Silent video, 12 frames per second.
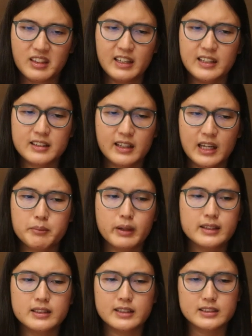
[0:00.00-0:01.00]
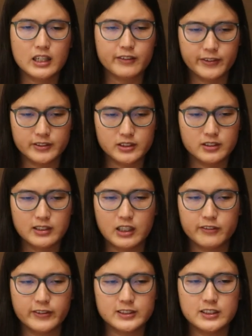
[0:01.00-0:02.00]
And I made these offers to the
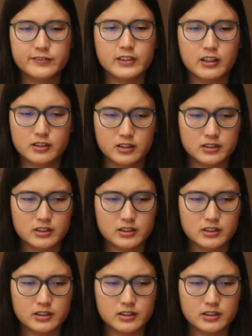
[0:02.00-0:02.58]
office of Dr.